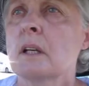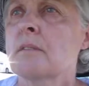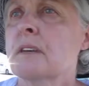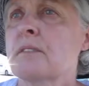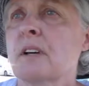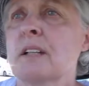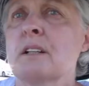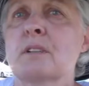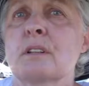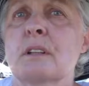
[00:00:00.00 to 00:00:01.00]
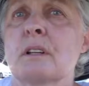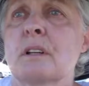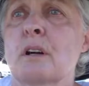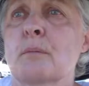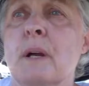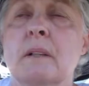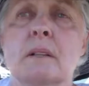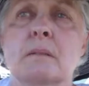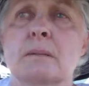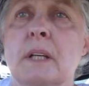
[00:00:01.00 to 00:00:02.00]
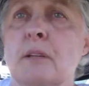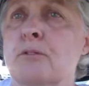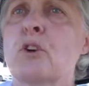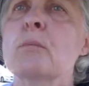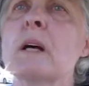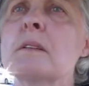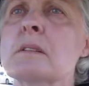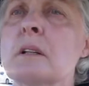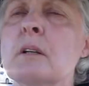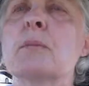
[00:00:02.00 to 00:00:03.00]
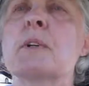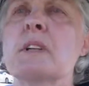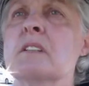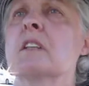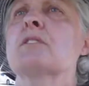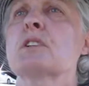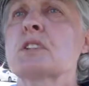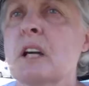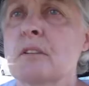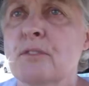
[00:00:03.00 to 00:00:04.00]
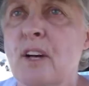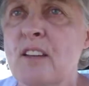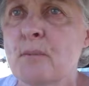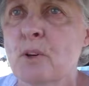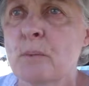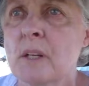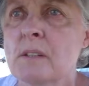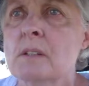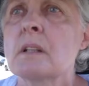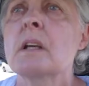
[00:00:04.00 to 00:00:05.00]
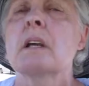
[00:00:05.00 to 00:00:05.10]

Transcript: If they find out that they are pregnant at 4 months, please give your child 5 more months.